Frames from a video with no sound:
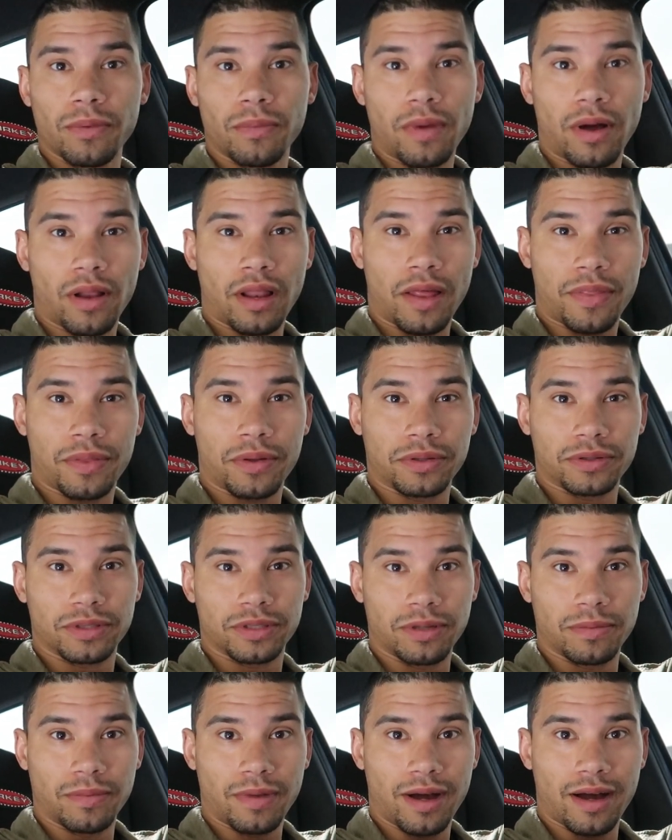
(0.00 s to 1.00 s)
Well, up there's
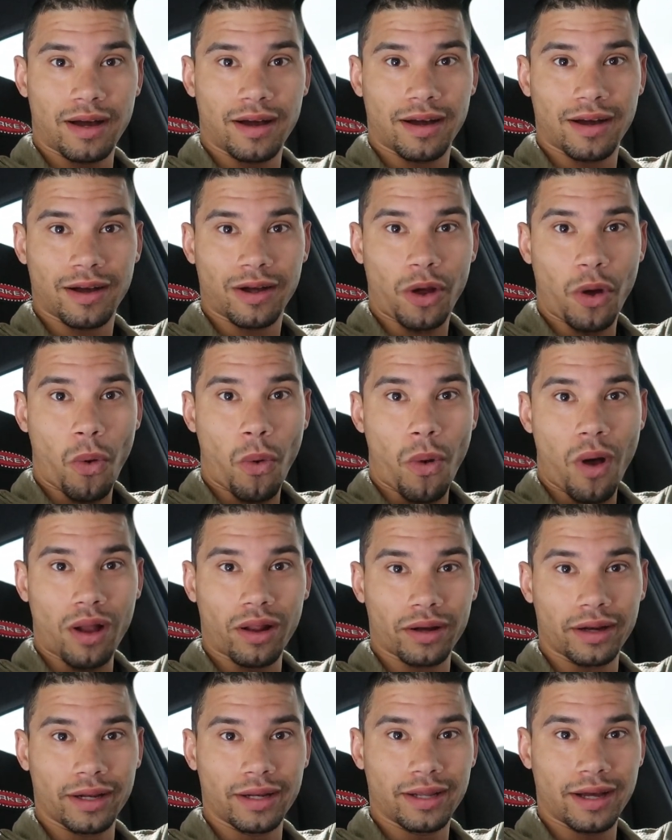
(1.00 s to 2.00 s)
some
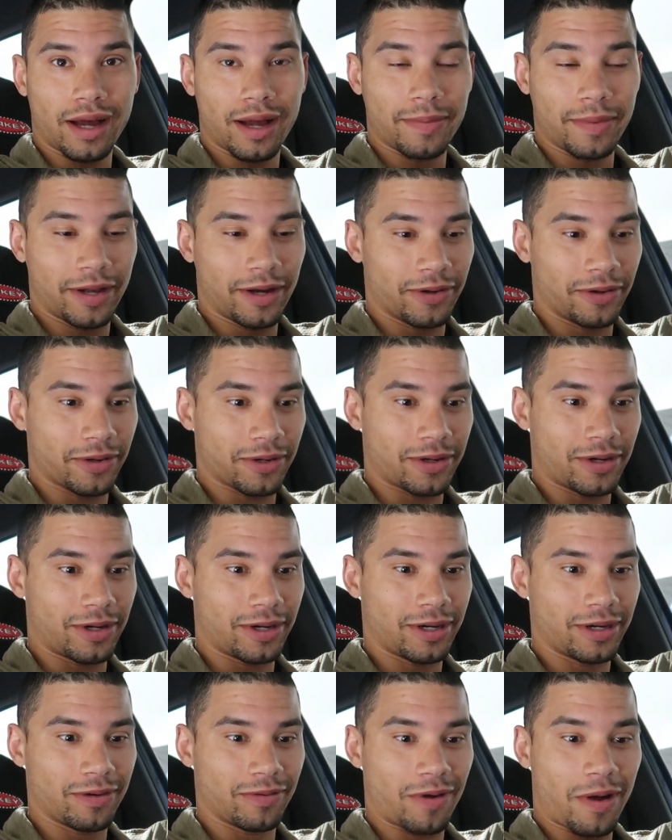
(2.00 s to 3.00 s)
quality time here in the
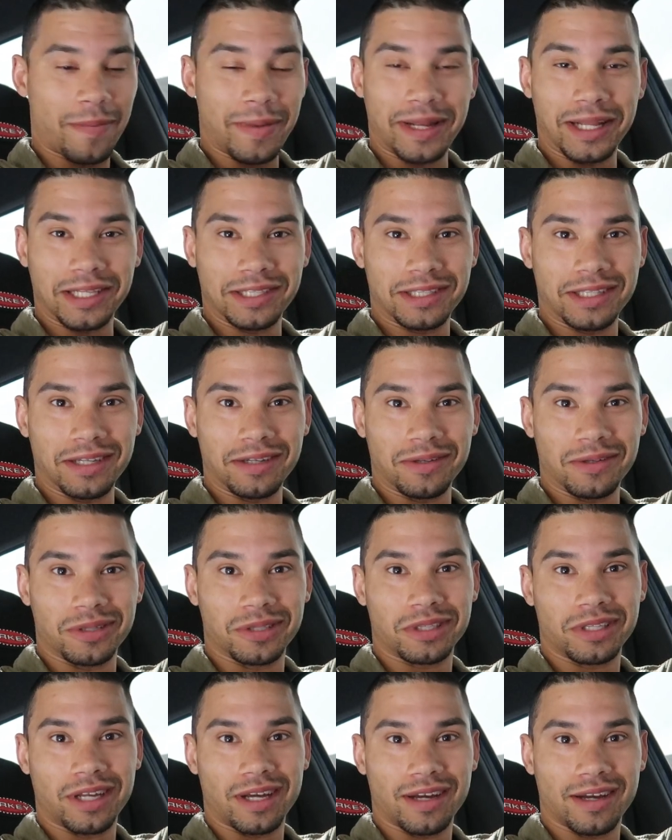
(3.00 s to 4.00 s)
car, reminiscing
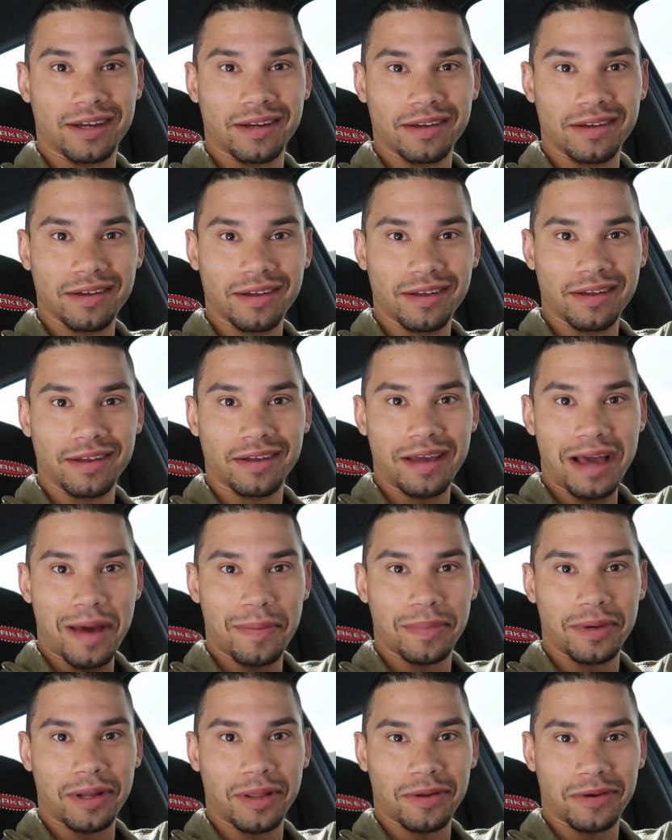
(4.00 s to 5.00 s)
on
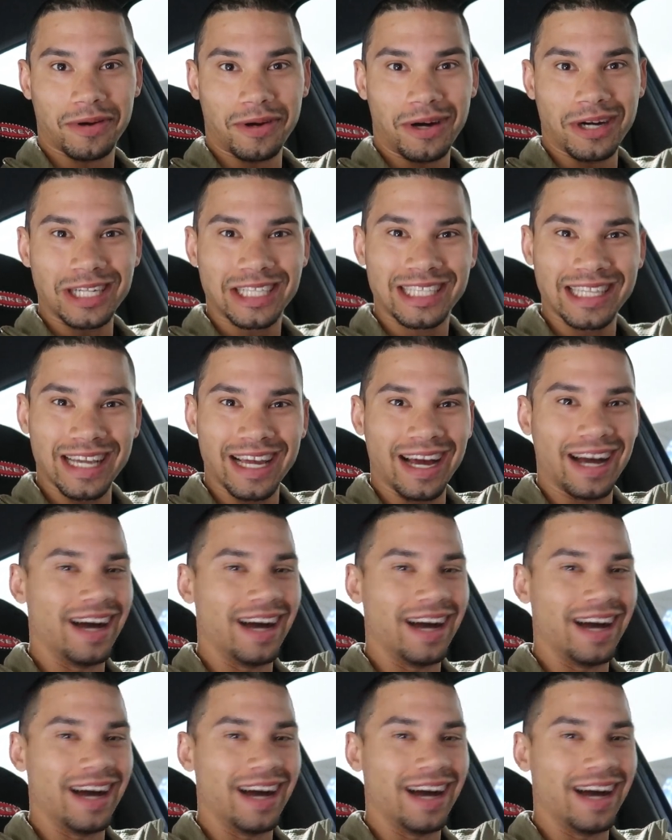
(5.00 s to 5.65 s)
gap in other cars.